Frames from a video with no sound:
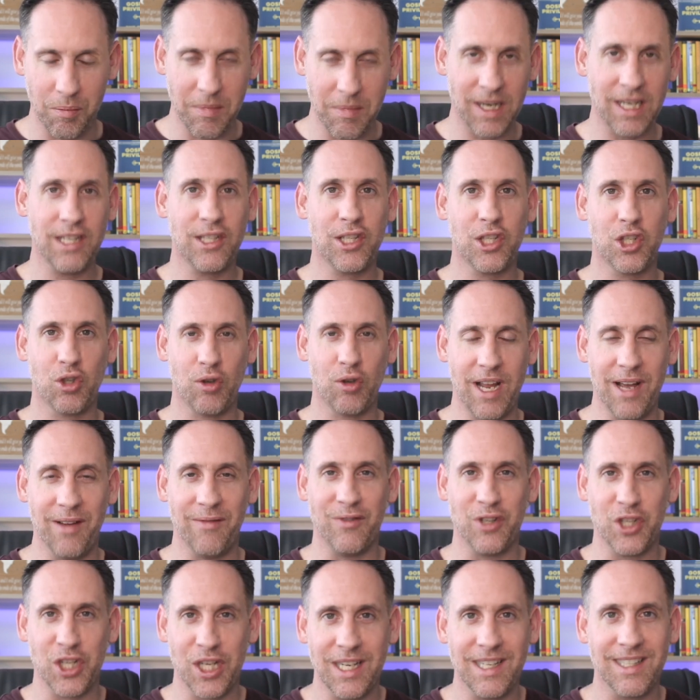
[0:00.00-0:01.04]
ministry
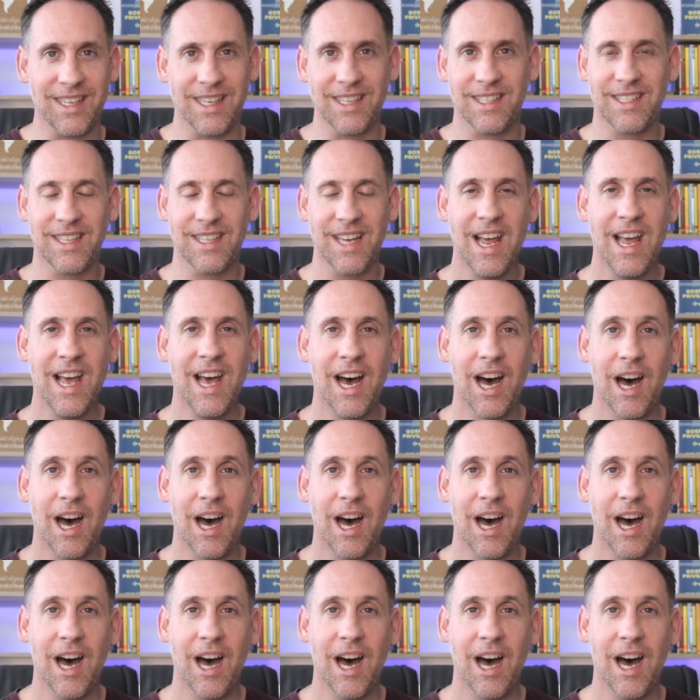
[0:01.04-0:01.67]
of Jesus